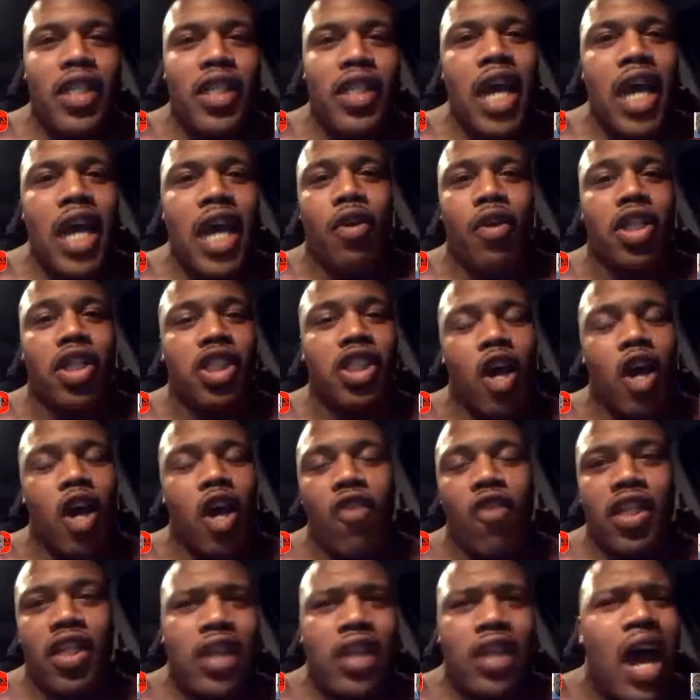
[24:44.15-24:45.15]
They actually spent
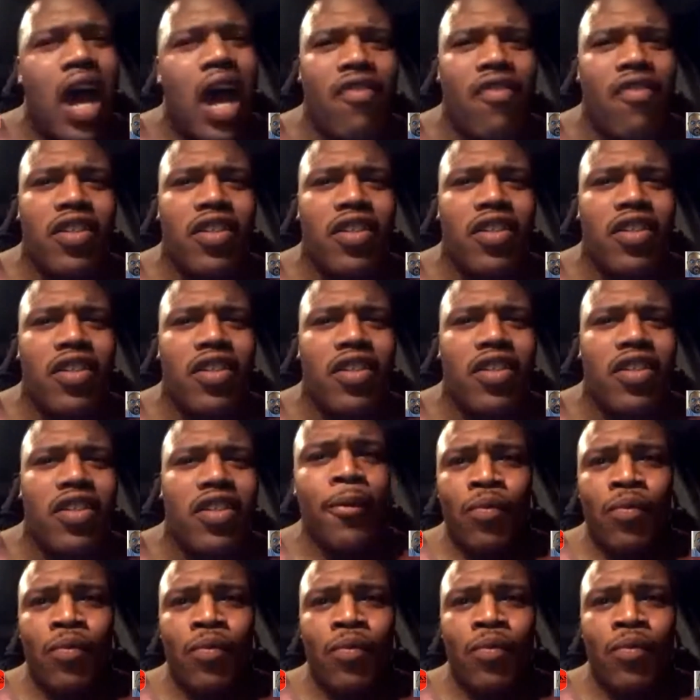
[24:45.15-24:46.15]
time on the shelf because
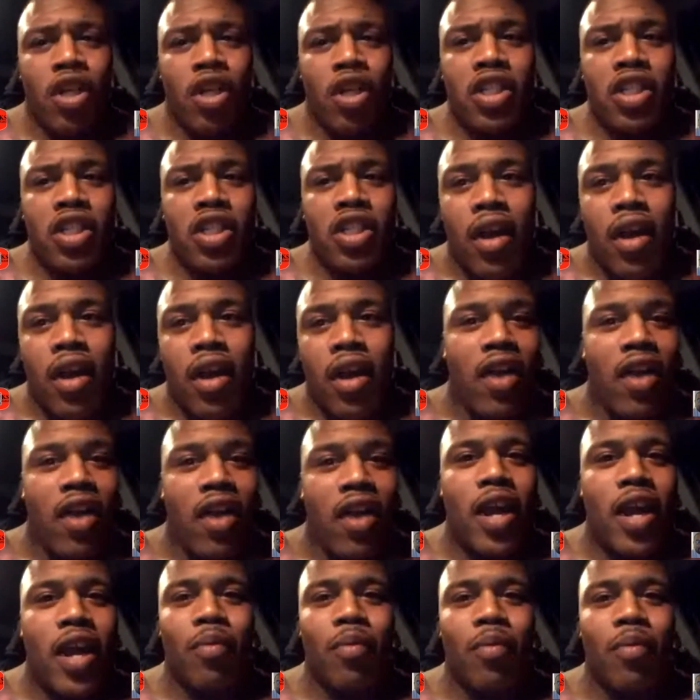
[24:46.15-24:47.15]
obviously, he's
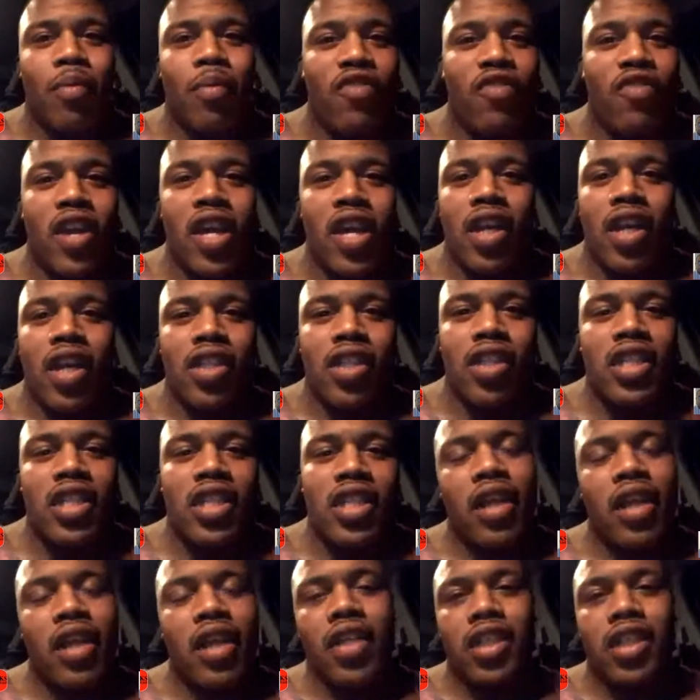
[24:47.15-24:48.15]
got like a family feed
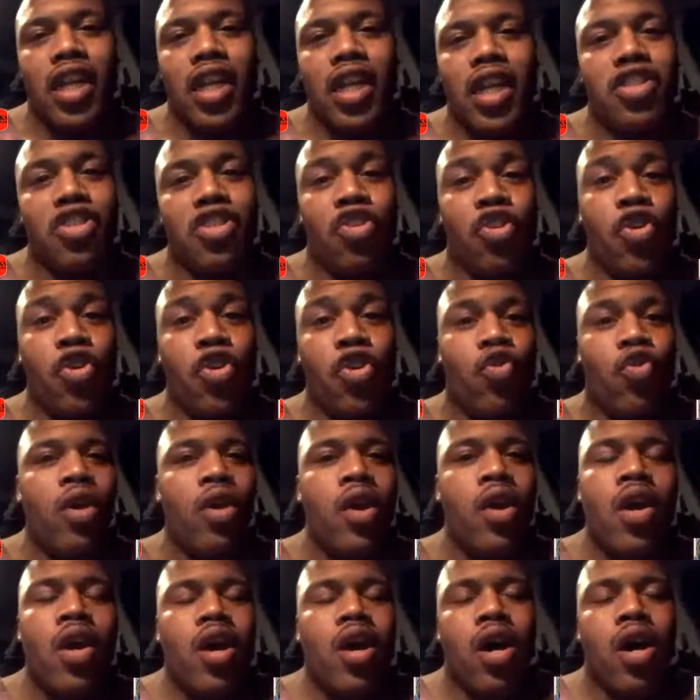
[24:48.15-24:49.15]
and he's got things that he needs to
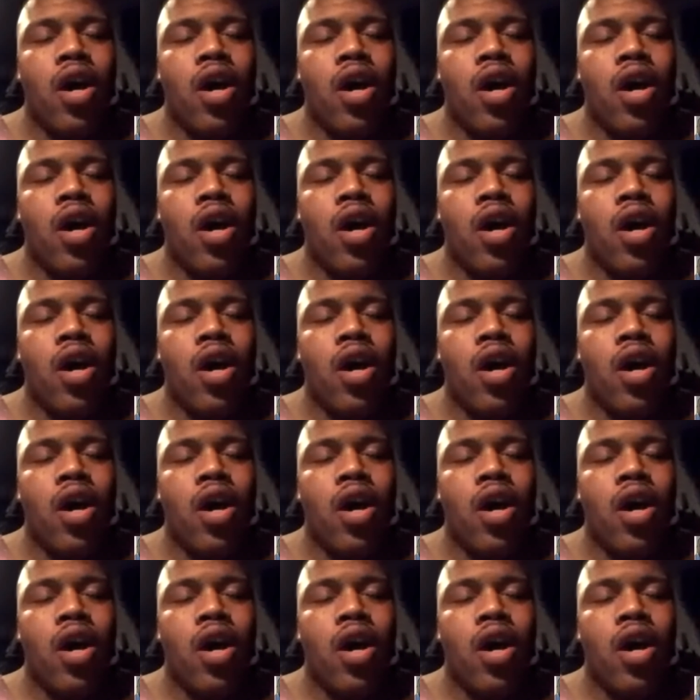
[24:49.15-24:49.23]
do.